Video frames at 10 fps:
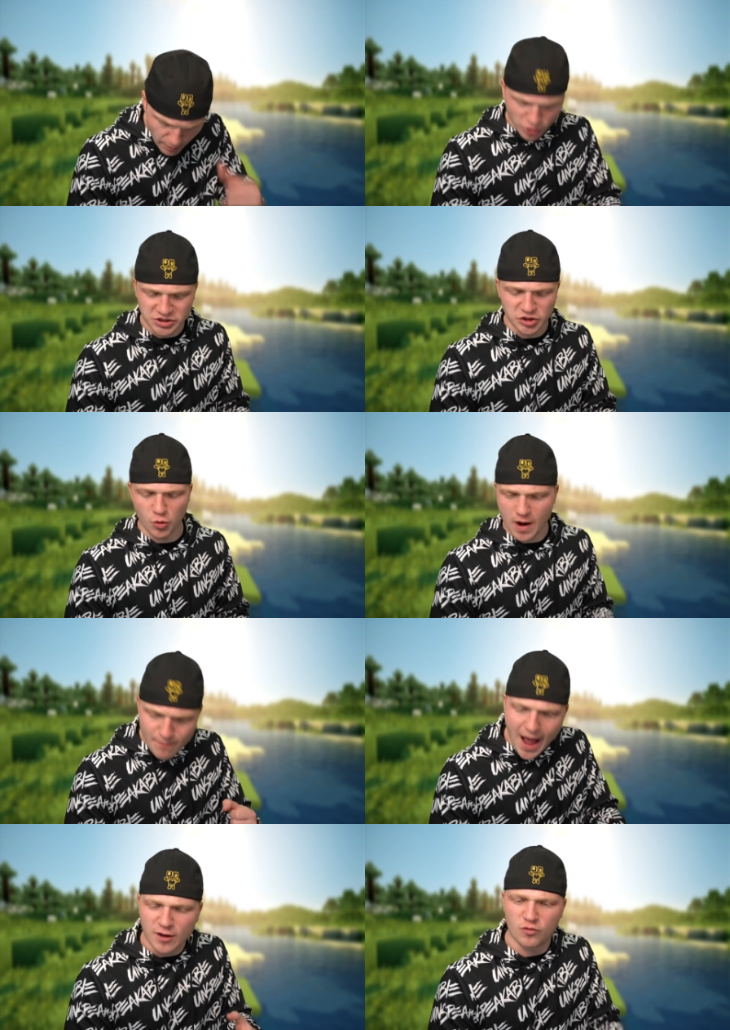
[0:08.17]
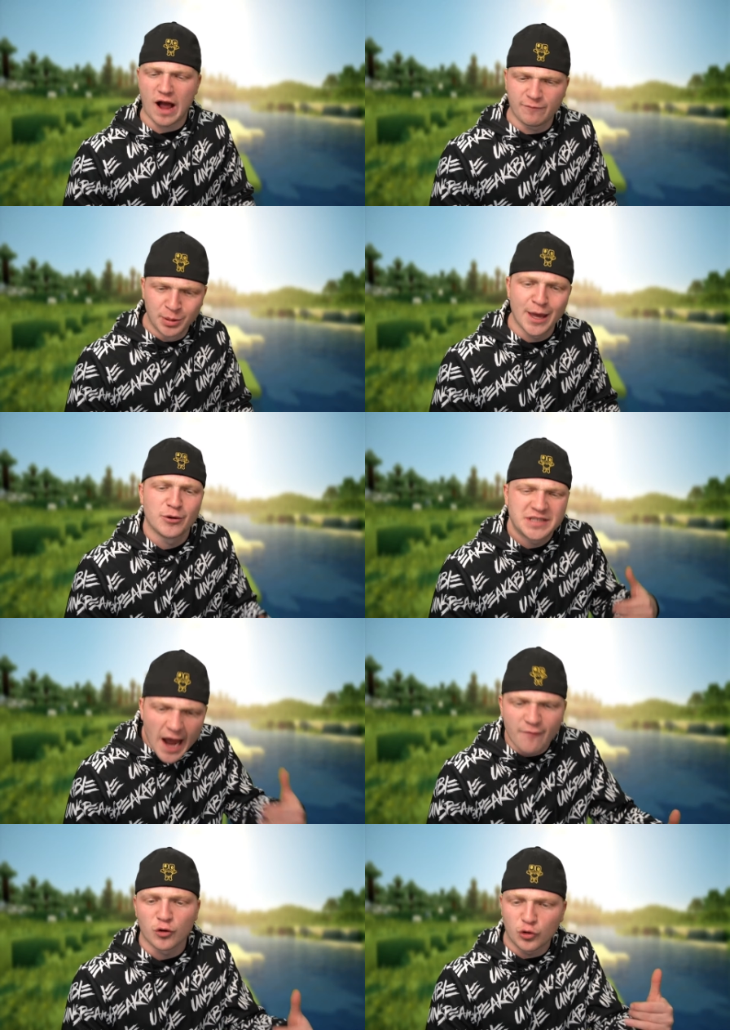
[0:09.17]
most annoying Minecraft player
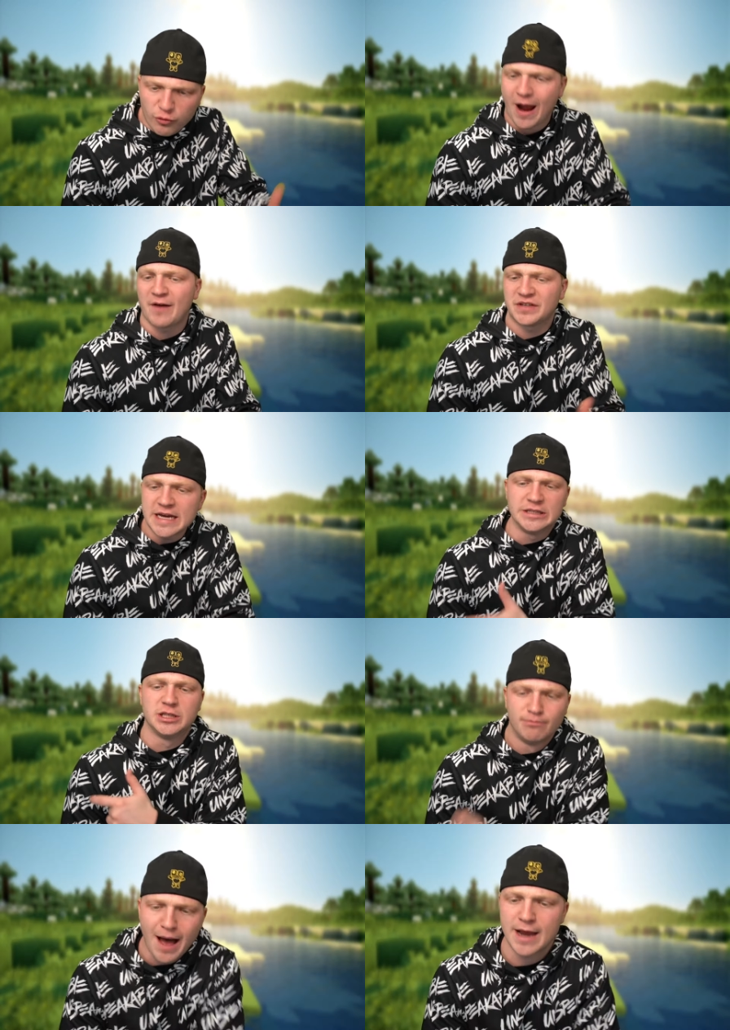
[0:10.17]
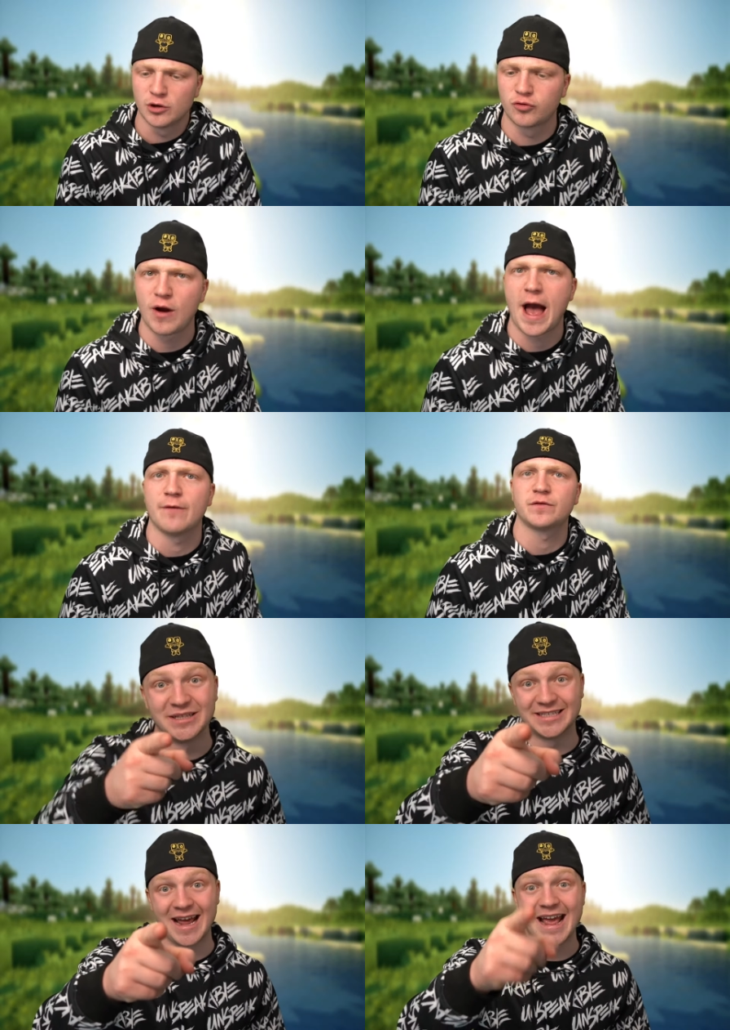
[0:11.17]
to ever craft into Minecraft.
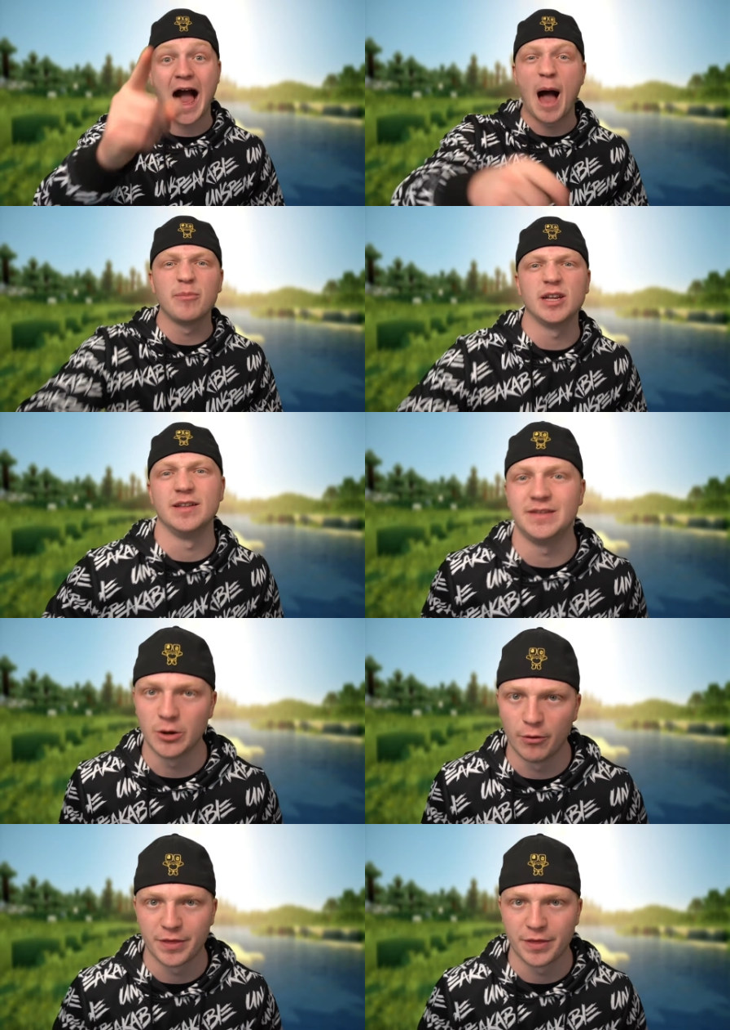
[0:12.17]
But today, I'm gonna deal with